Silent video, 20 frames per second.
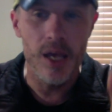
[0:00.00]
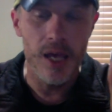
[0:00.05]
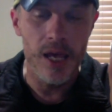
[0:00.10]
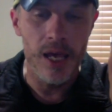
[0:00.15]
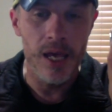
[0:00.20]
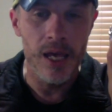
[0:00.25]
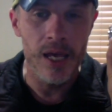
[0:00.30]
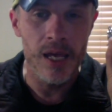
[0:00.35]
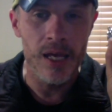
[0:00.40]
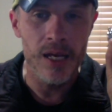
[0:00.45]

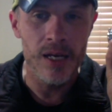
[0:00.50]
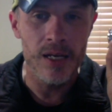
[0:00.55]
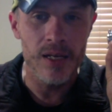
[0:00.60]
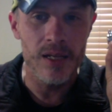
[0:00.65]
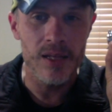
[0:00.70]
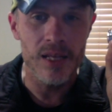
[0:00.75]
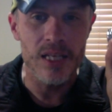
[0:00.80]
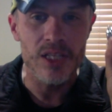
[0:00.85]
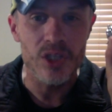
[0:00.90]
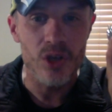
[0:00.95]

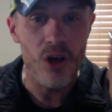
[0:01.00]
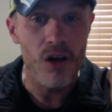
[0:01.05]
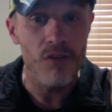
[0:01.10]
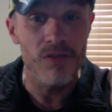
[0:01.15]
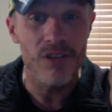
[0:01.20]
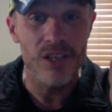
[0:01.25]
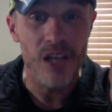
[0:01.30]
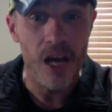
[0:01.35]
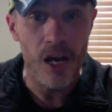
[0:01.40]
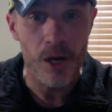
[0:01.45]
and they
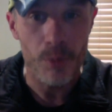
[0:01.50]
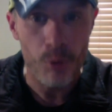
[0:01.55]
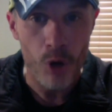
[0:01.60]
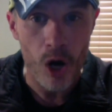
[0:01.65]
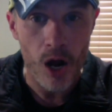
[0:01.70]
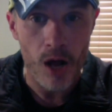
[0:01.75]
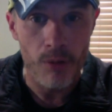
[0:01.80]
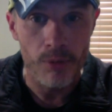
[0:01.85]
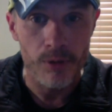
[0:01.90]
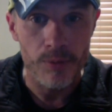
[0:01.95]
solve a lot of
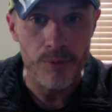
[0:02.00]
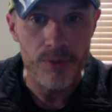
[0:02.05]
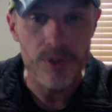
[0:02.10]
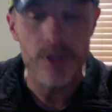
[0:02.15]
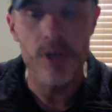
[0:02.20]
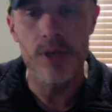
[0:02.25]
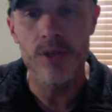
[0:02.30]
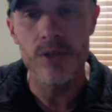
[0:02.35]
problems.